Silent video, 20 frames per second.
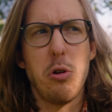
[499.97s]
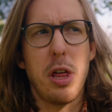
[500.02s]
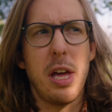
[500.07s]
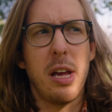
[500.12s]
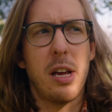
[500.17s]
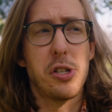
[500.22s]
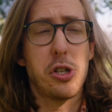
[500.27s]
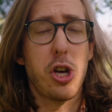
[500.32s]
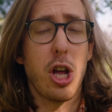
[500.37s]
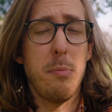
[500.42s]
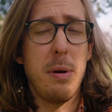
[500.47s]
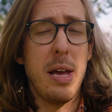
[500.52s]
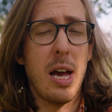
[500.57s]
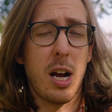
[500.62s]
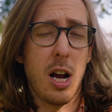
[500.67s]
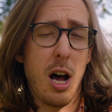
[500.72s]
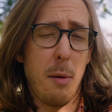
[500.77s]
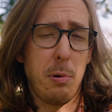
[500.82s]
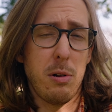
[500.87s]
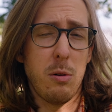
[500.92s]
think is going to be a
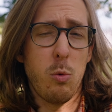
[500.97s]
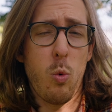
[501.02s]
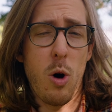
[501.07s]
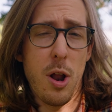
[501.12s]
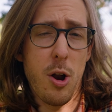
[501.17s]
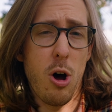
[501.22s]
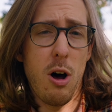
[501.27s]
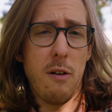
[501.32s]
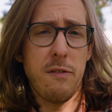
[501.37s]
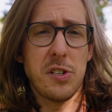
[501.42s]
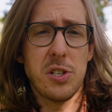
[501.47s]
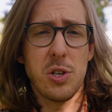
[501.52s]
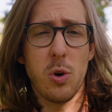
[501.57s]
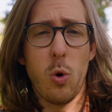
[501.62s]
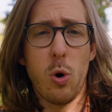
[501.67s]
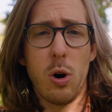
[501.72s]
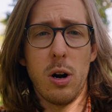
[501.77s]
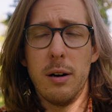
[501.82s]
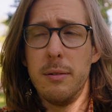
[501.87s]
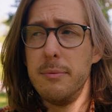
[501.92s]
couple one-offs,
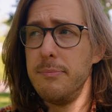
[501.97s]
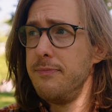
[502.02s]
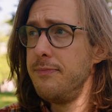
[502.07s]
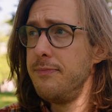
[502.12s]
or